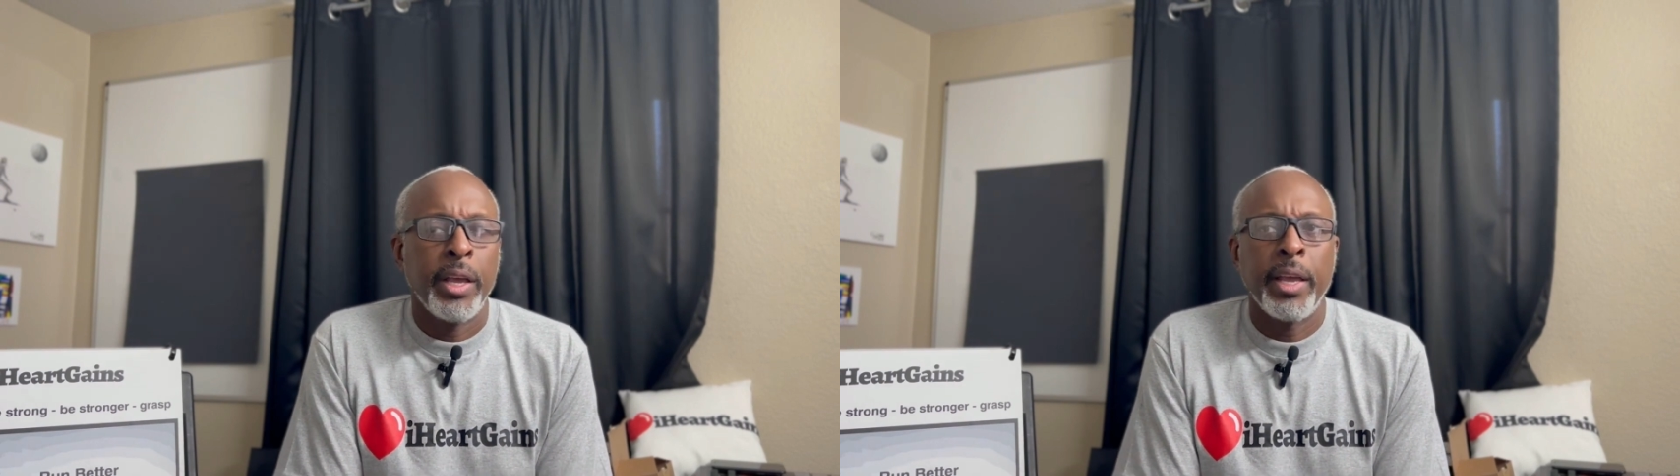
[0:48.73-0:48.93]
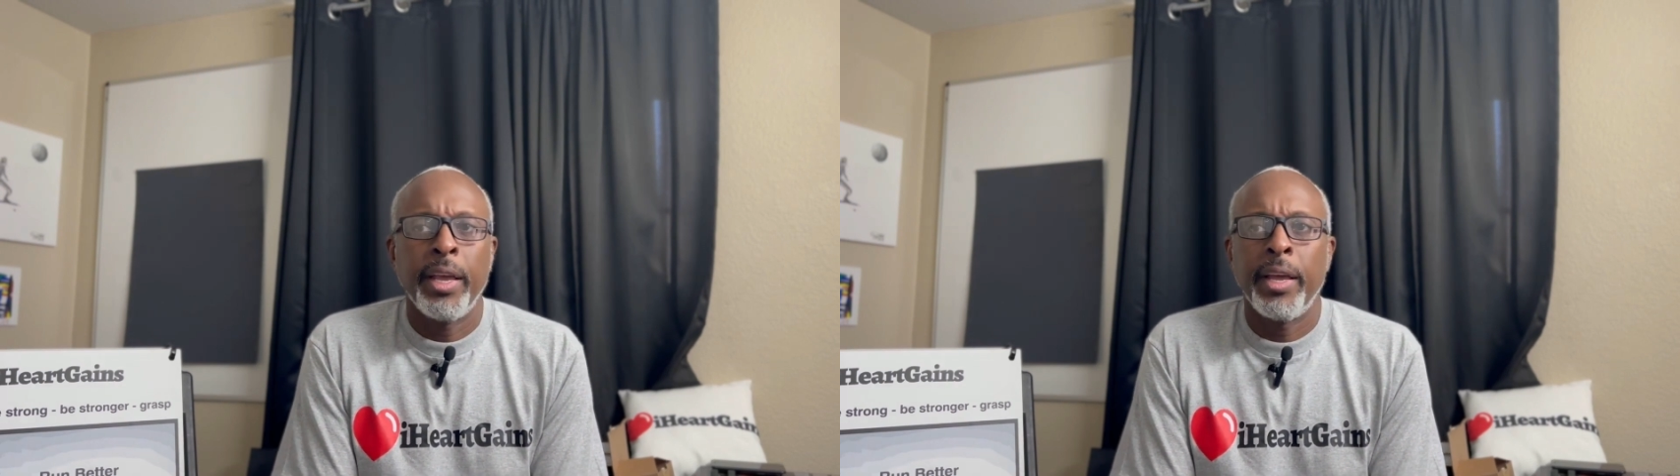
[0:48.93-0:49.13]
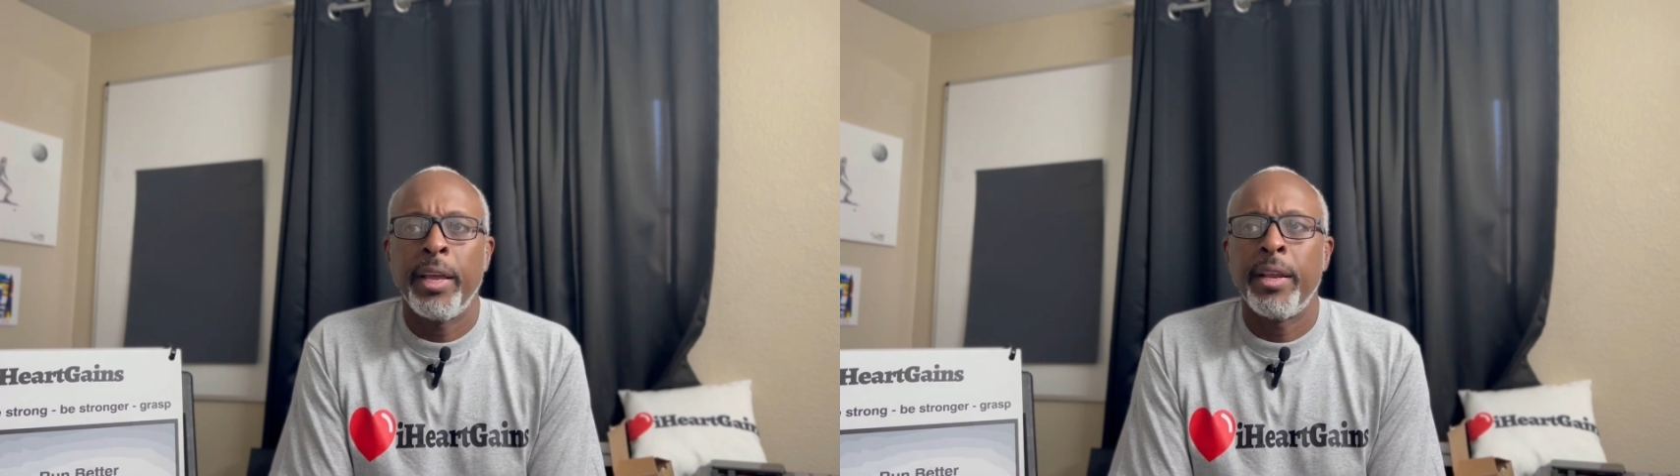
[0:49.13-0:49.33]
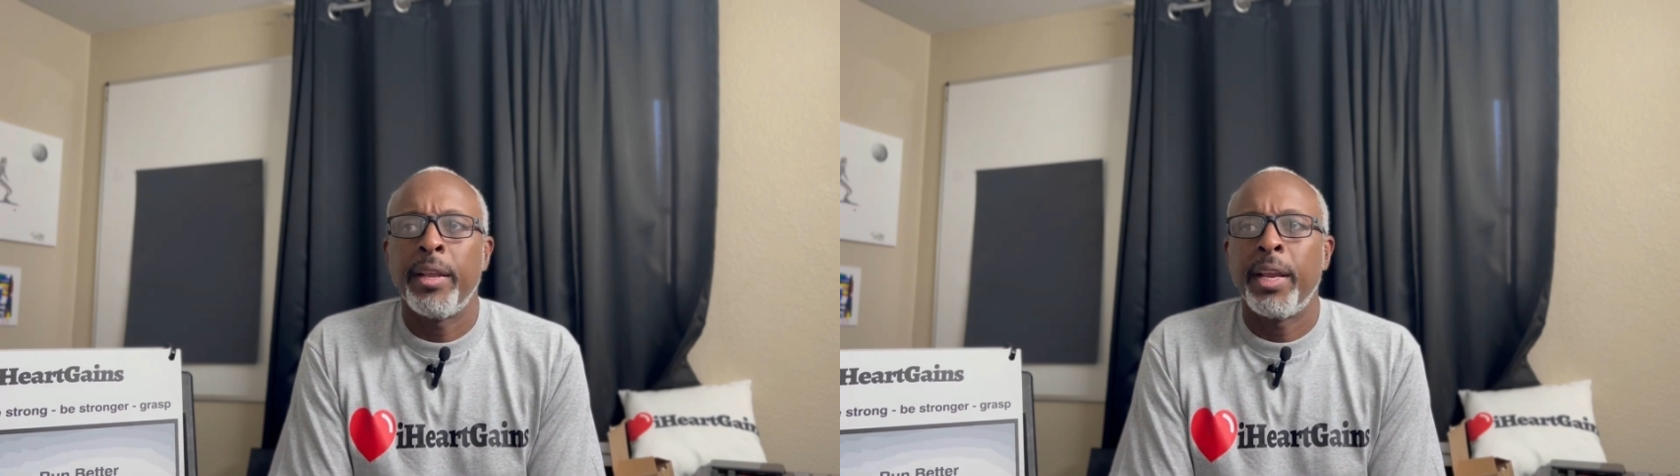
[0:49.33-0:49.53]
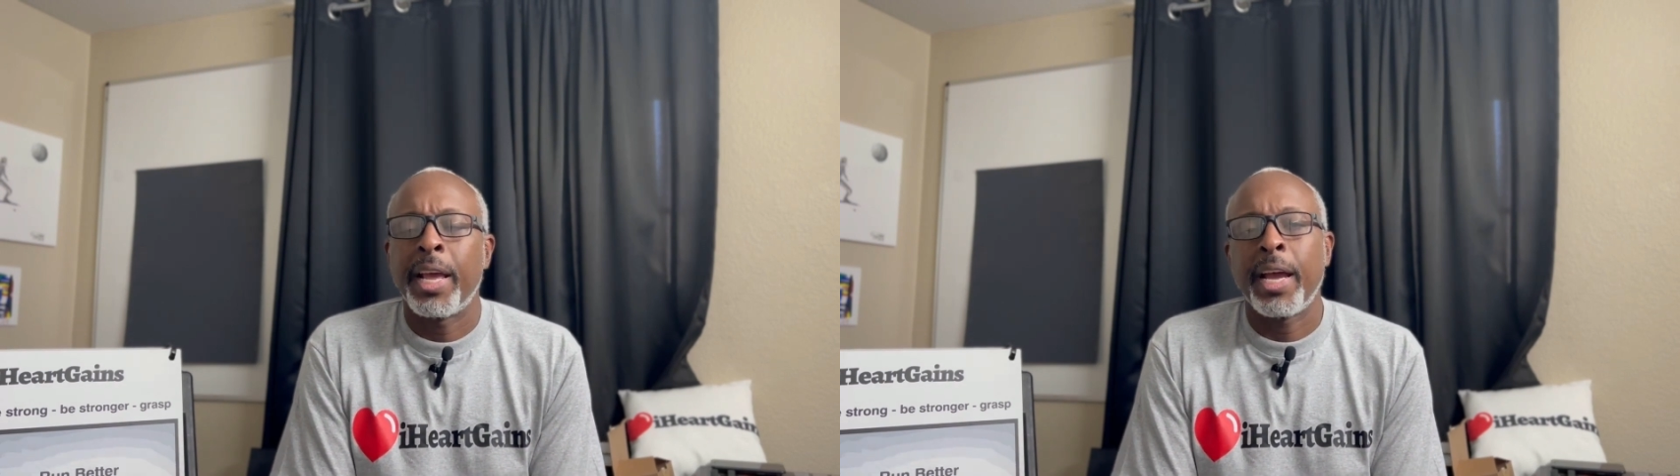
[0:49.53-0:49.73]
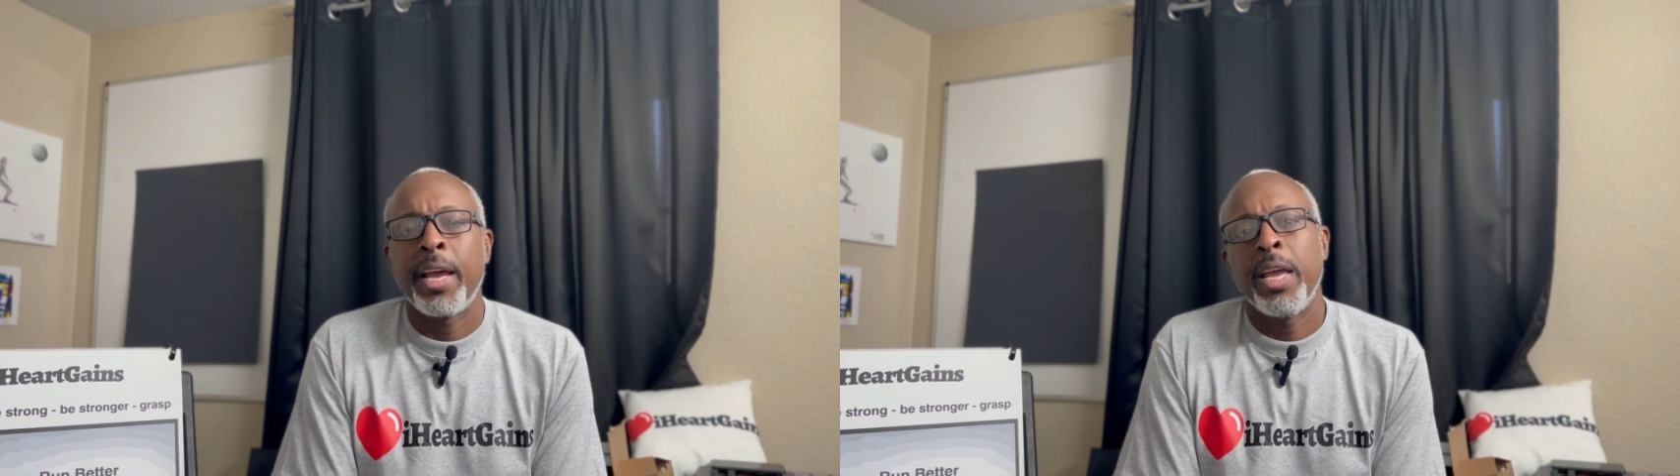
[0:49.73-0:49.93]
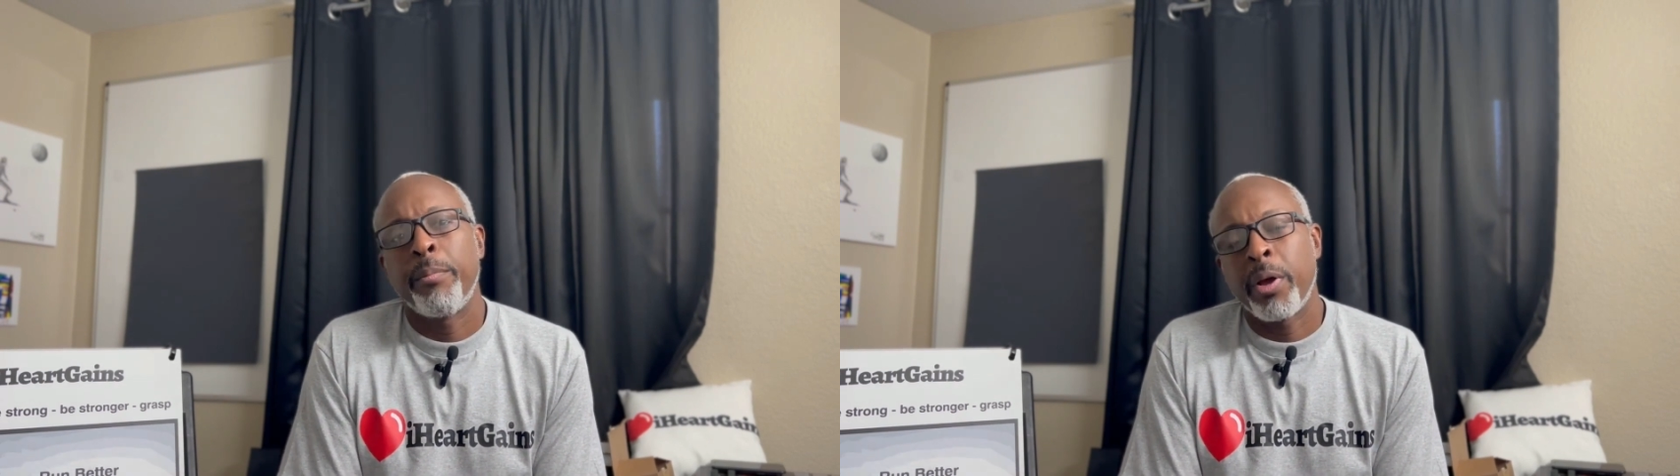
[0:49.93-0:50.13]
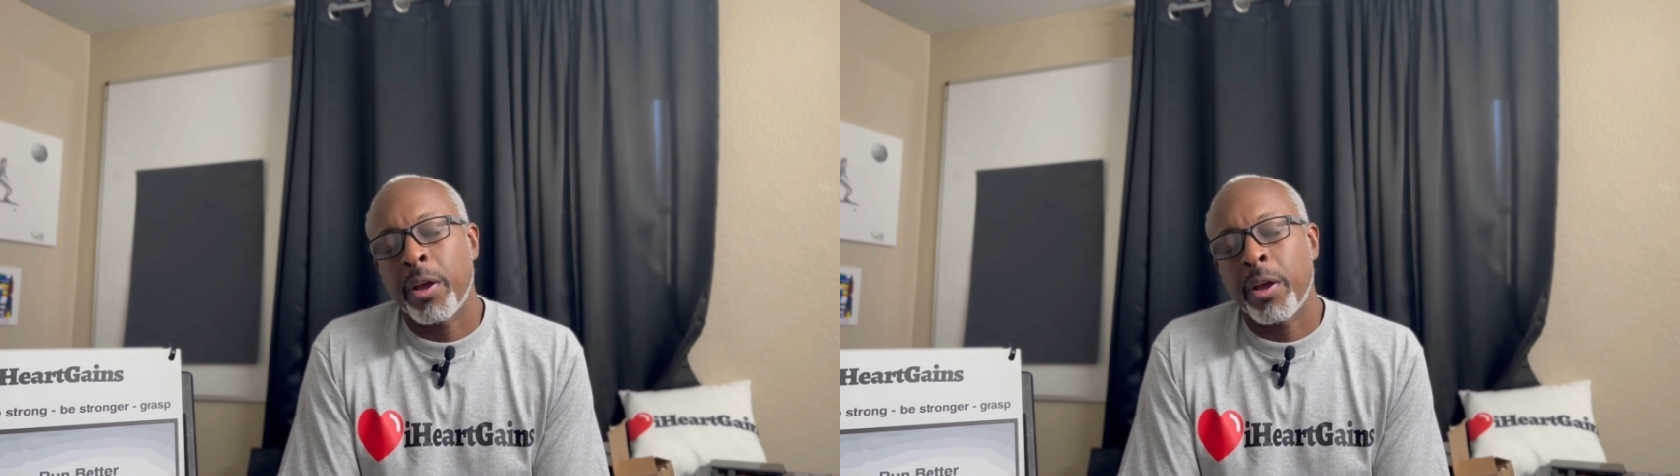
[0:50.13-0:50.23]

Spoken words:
And then I got hit by